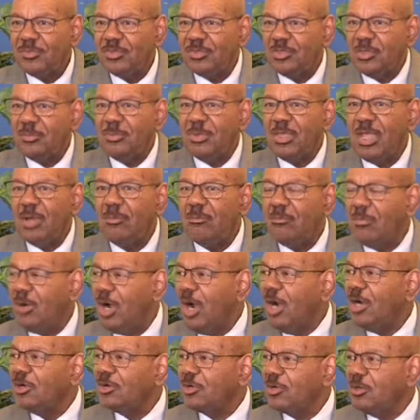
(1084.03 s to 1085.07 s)
To be a
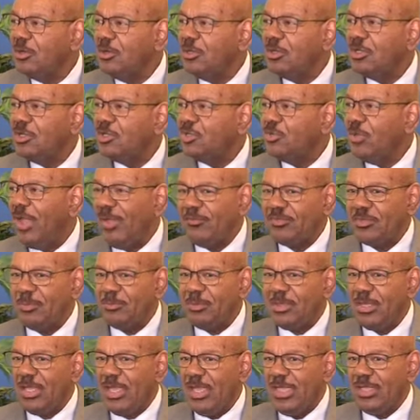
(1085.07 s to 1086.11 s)
martyr, you have to
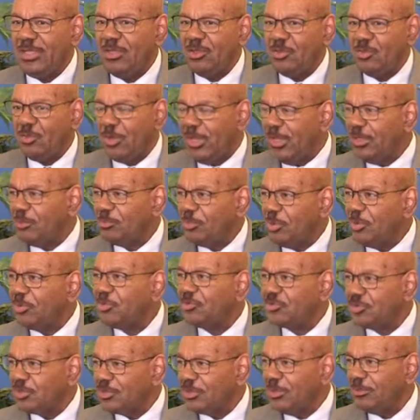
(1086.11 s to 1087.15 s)
be a great
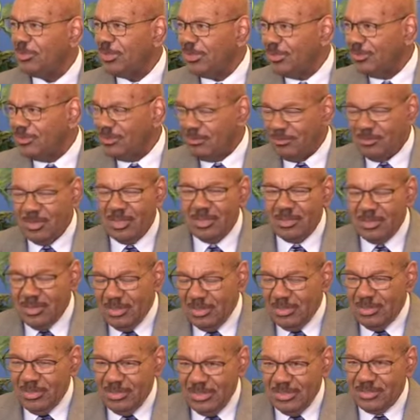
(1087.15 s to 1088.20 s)
person. I mean,
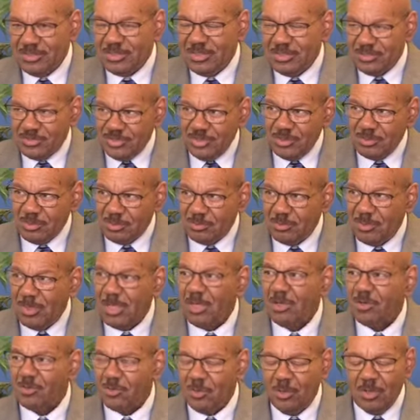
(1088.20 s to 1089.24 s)
it's considered to be a
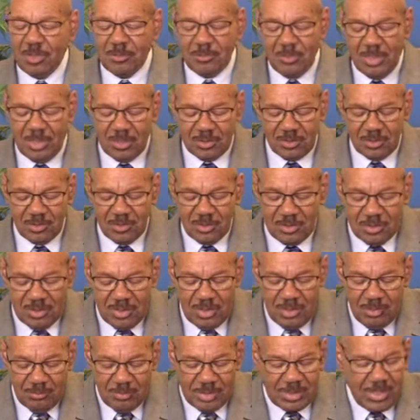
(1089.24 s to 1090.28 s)
heroic martyr.
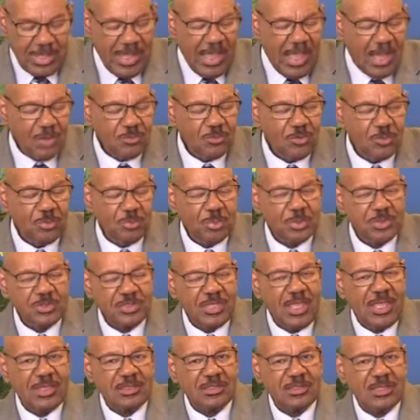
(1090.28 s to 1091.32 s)
But God will
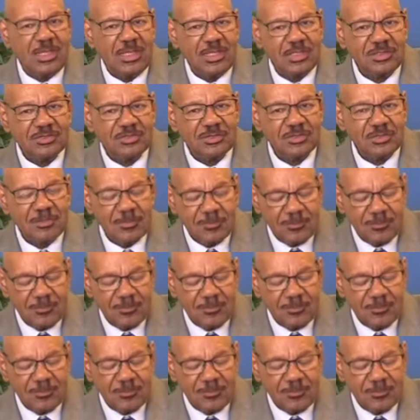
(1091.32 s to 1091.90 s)
protect us.